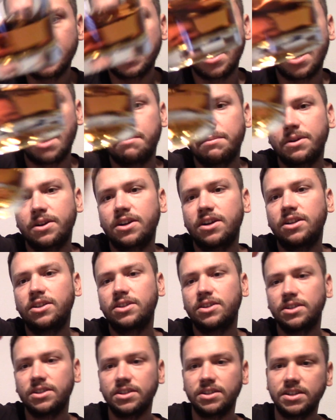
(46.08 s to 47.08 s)
copper
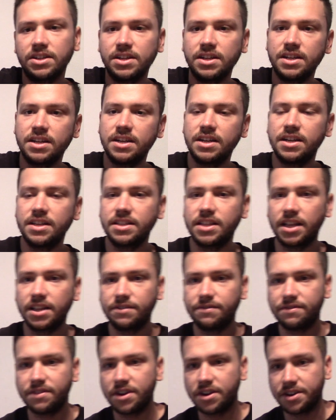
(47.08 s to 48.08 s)
color that's
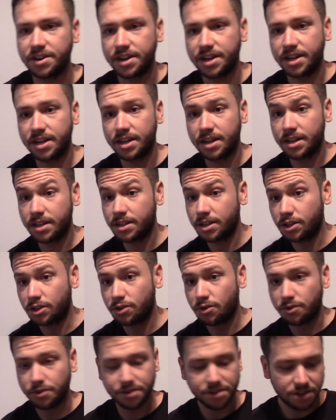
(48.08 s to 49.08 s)
very
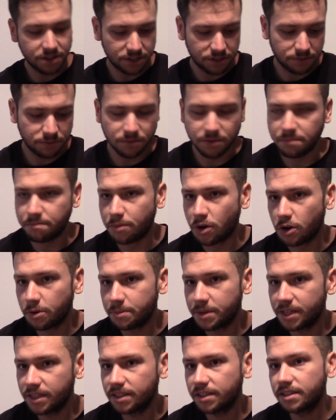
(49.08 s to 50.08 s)
notorious with
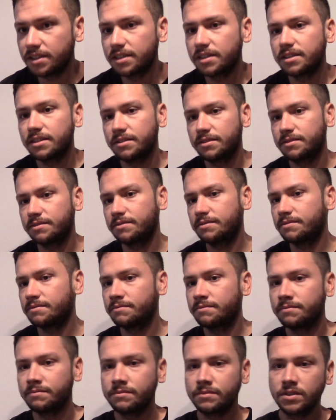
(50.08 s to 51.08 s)
bourbons.
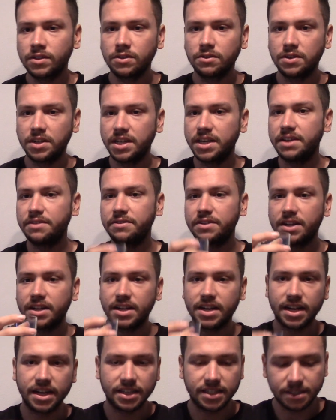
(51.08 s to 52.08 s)
I'm gonna give it a
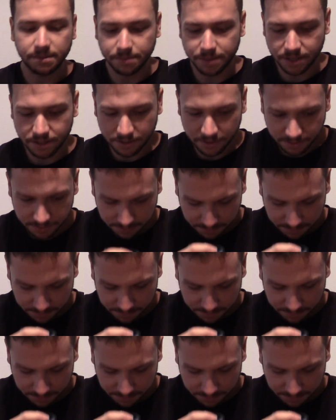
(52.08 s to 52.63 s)
nice smell.